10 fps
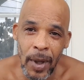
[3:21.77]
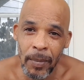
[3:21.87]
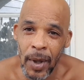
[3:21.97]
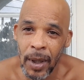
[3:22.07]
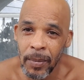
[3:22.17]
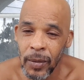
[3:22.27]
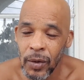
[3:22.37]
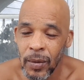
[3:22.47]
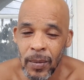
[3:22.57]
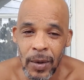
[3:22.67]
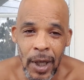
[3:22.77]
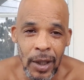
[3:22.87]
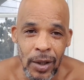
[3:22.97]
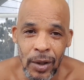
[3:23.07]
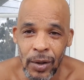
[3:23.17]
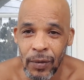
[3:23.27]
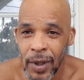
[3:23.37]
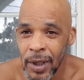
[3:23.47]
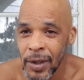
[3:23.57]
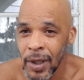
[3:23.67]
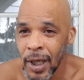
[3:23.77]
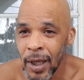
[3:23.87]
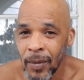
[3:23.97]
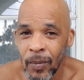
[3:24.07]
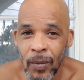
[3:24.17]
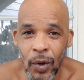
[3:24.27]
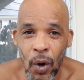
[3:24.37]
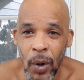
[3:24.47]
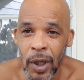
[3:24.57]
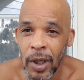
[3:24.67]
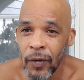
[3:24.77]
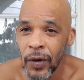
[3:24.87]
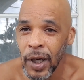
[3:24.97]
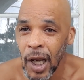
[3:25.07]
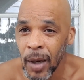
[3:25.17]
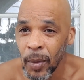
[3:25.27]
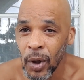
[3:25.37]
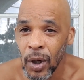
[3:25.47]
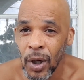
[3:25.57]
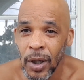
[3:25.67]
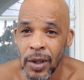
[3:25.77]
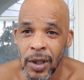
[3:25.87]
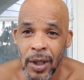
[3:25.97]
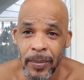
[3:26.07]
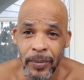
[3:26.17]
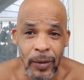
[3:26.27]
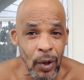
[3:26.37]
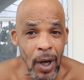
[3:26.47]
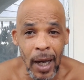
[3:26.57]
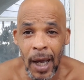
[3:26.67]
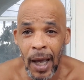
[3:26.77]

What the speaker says: my days in the streets and going to different neighborhoods, and I